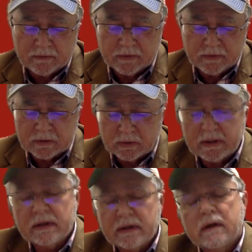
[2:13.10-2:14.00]
so the
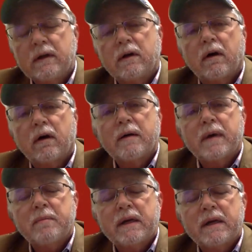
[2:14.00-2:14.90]
first one,
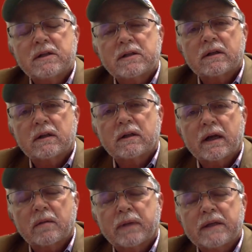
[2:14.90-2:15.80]
I mentioned a
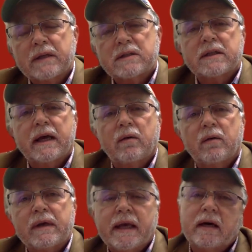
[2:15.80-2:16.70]
lot of the places that
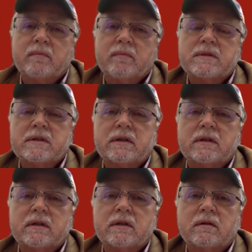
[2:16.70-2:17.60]
we camped.
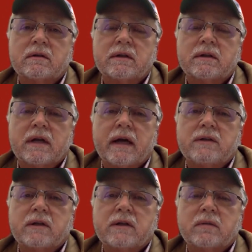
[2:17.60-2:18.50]
Linda and I
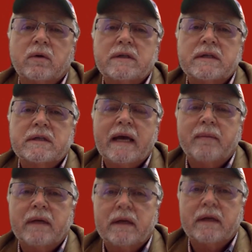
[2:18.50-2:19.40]
took the boys
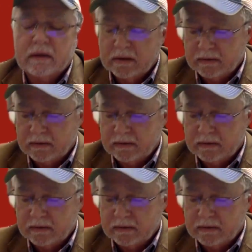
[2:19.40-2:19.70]
camping,